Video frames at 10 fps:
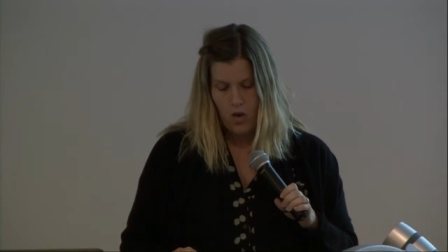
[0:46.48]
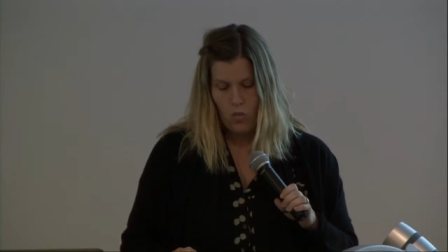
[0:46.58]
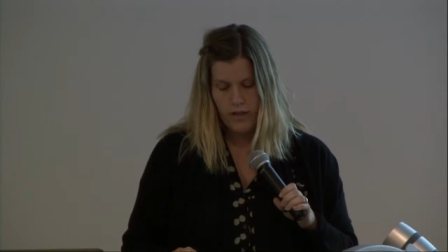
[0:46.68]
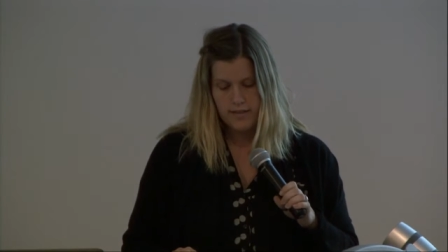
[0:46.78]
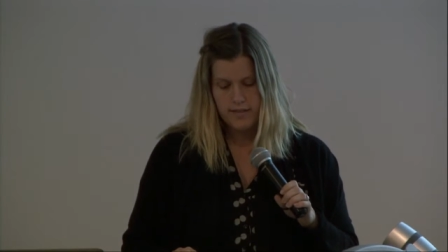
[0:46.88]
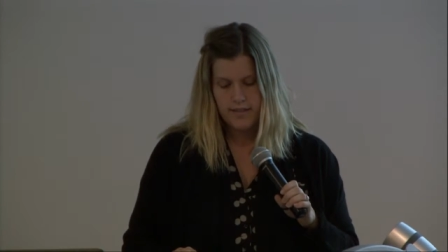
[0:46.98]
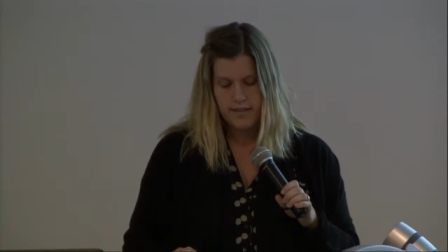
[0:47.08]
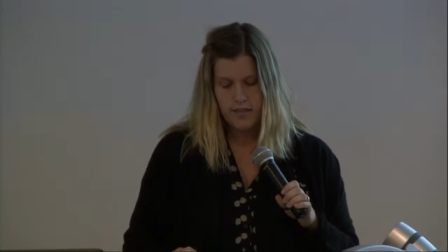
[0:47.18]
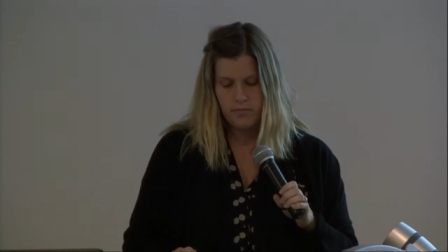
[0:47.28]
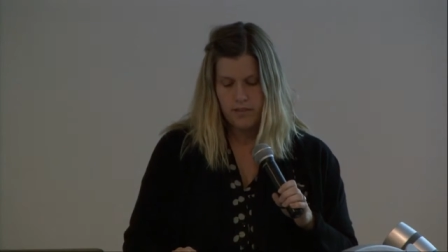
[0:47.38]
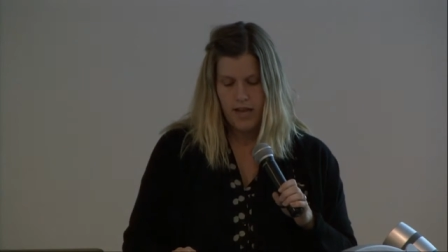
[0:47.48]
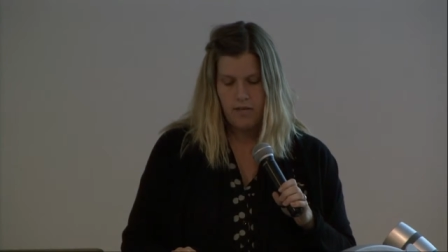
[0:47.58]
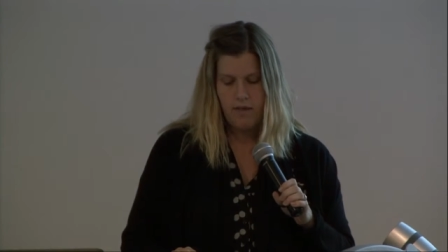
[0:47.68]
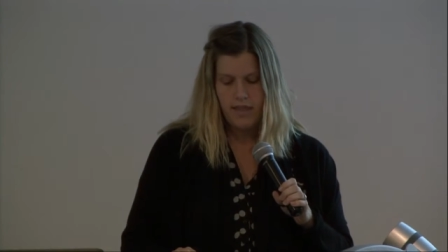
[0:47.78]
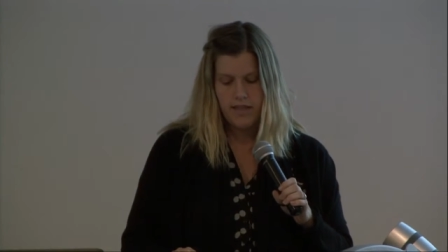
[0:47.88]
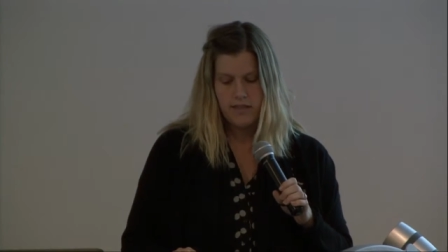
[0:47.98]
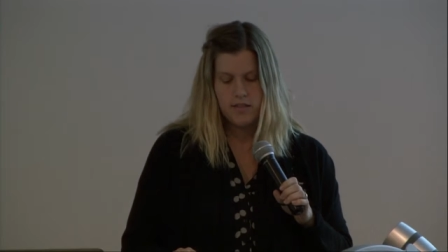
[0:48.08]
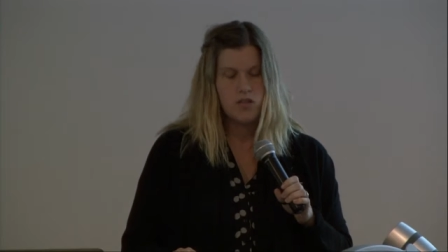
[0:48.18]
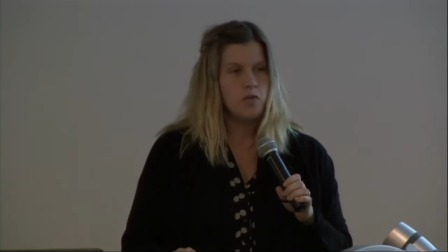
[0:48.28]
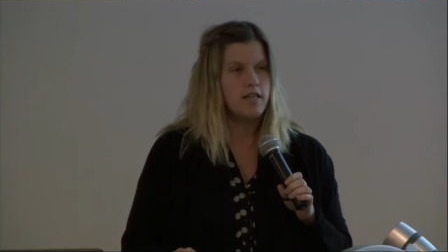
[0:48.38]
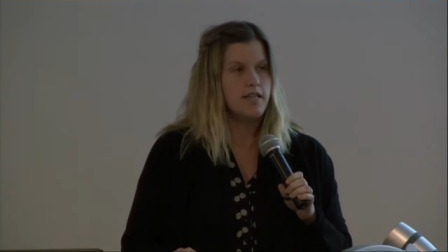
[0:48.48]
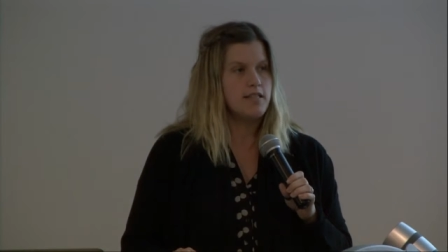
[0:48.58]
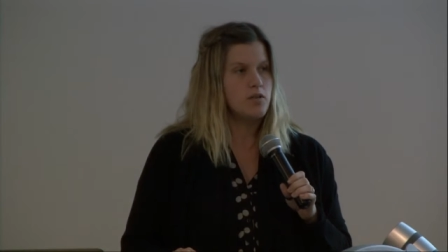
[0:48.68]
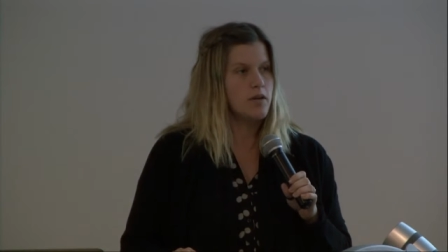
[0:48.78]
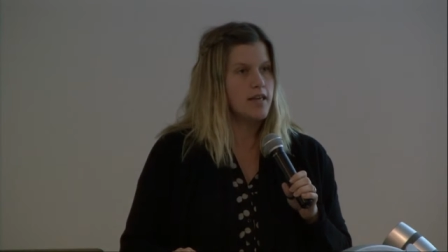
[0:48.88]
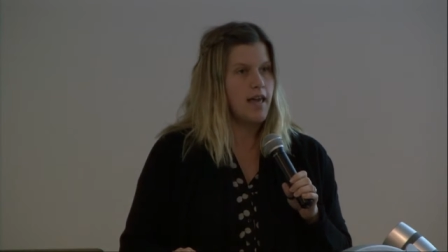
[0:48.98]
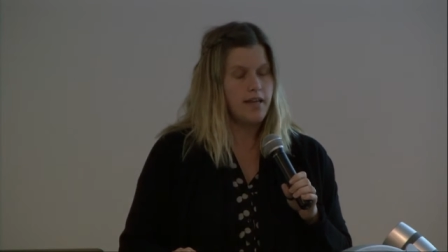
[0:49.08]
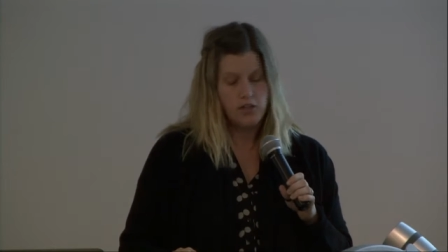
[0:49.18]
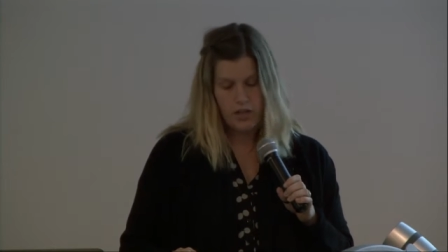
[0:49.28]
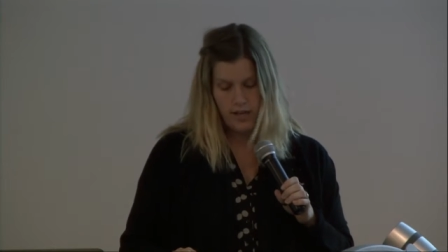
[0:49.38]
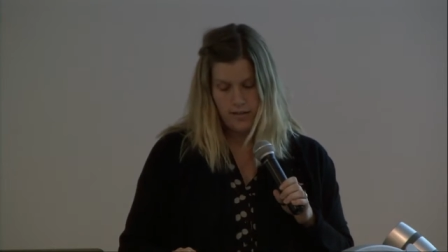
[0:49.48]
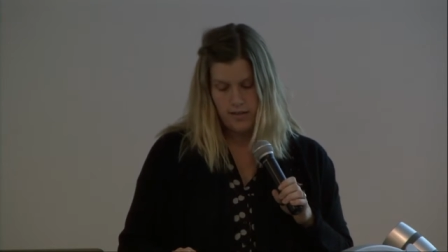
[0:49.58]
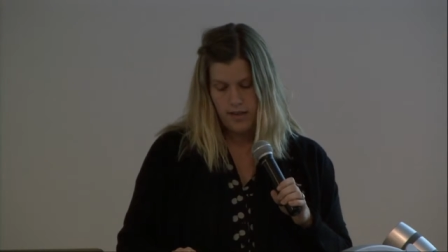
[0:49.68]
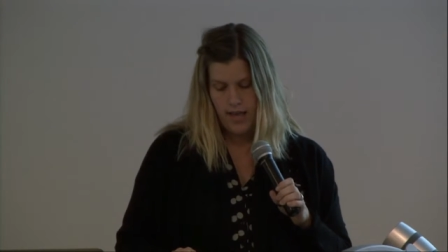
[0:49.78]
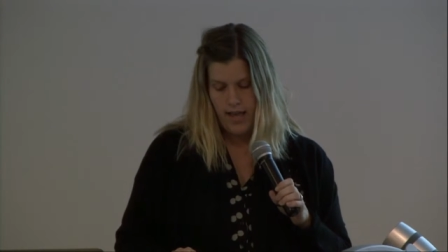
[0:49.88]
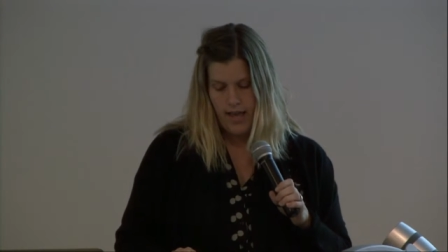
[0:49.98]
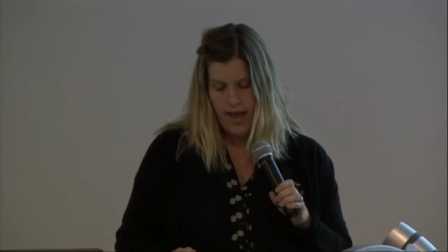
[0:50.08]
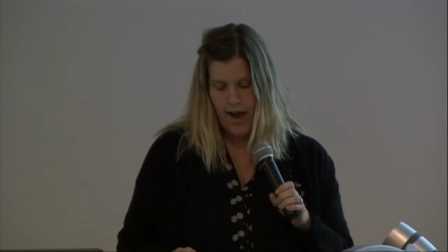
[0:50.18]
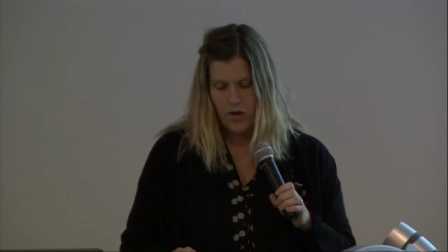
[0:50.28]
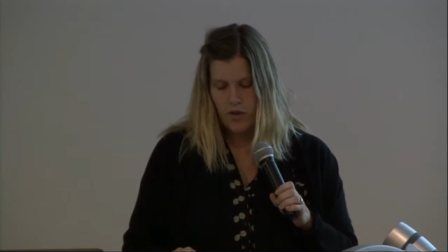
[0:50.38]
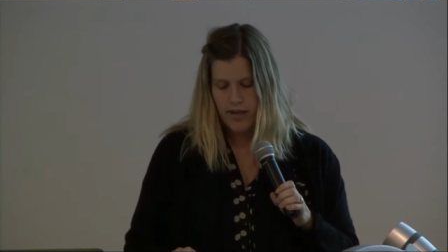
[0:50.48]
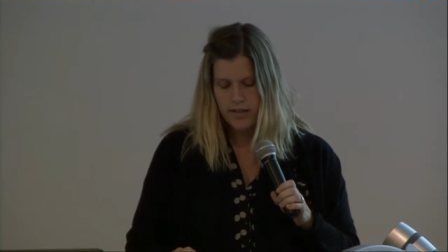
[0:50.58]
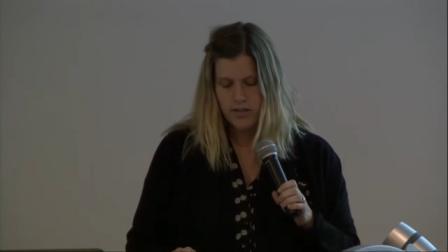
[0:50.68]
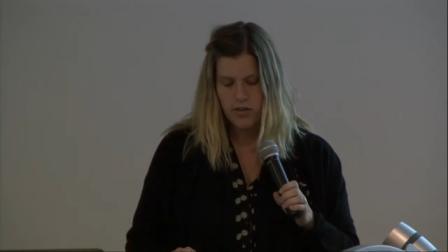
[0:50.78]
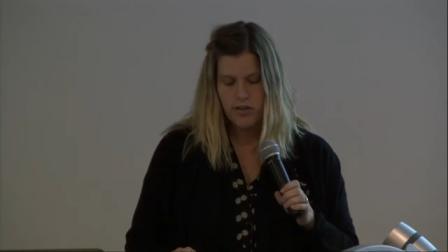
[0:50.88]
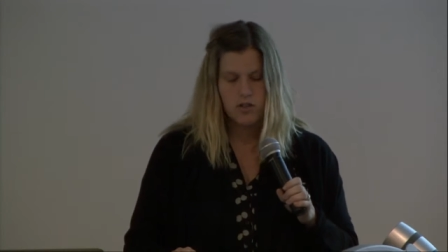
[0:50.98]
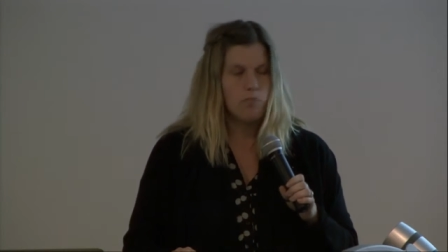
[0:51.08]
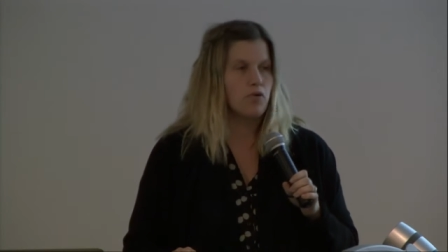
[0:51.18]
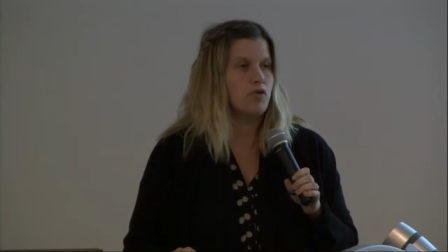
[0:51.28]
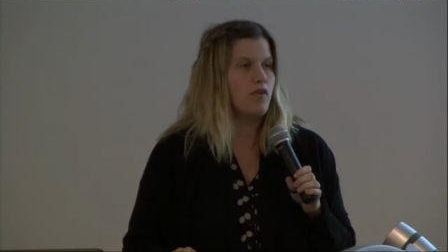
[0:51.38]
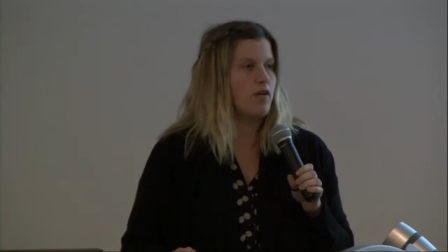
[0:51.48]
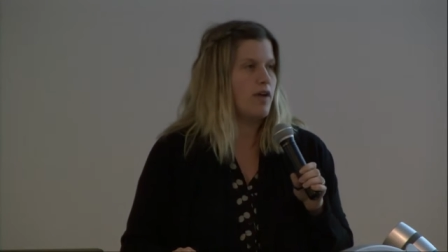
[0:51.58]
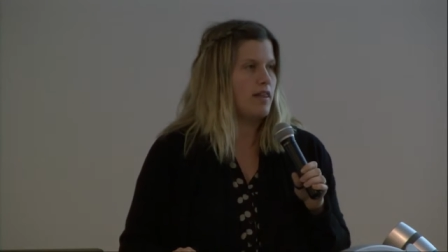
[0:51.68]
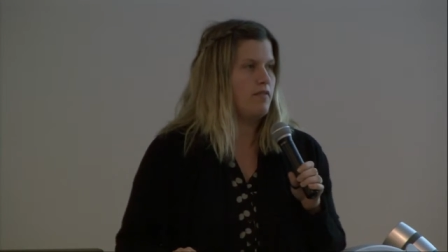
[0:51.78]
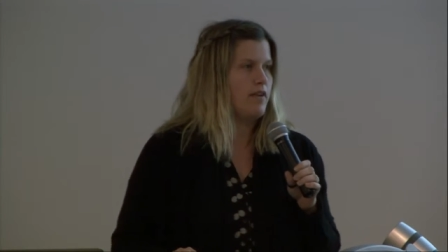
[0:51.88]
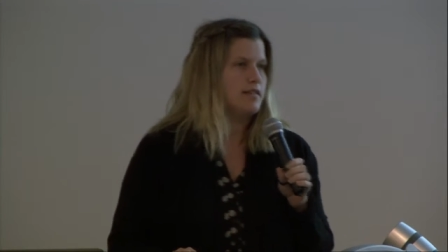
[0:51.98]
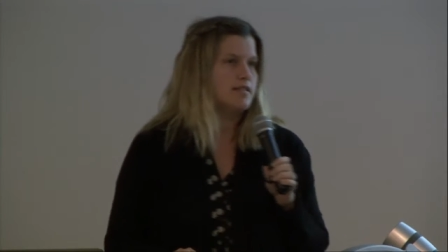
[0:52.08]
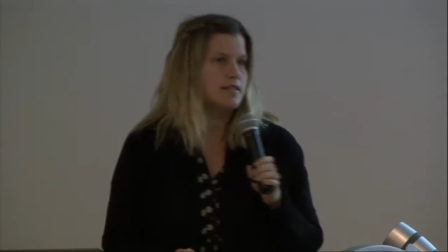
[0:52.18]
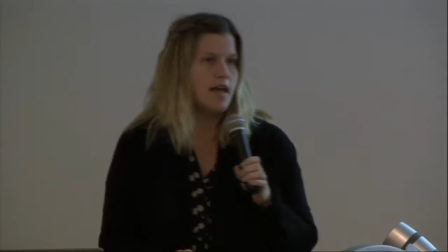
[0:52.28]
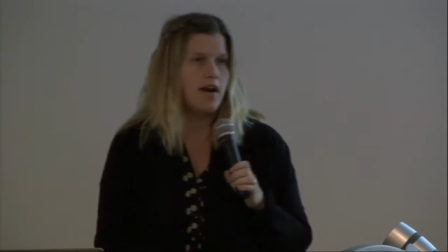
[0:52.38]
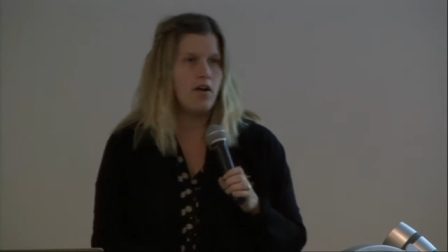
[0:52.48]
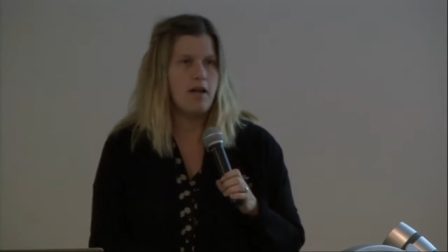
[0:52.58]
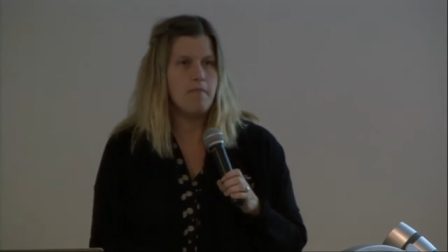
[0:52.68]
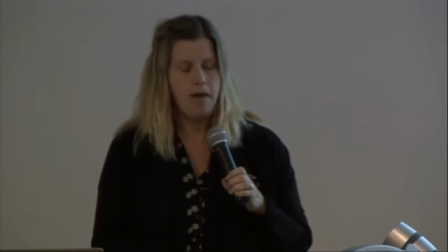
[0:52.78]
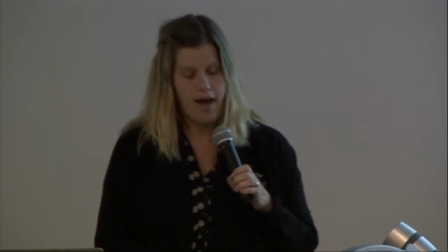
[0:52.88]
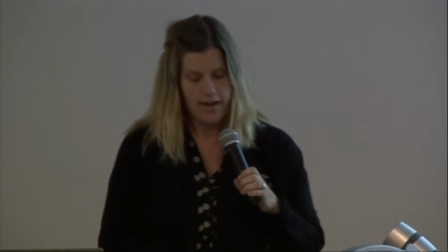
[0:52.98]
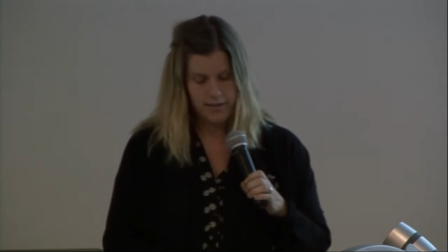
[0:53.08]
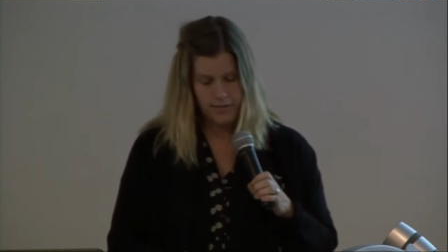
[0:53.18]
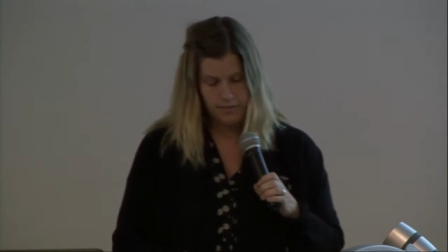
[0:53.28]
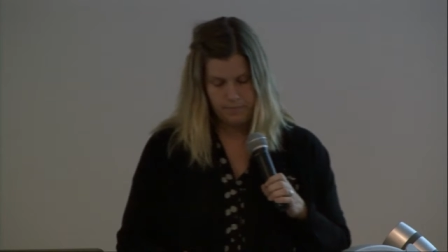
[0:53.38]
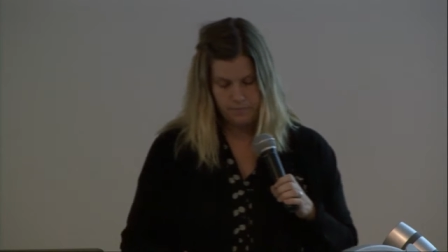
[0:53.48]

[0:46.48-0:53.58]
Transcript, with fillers: What systems and methods do we need to engage in? How do we continue to prove our relevance and our impact?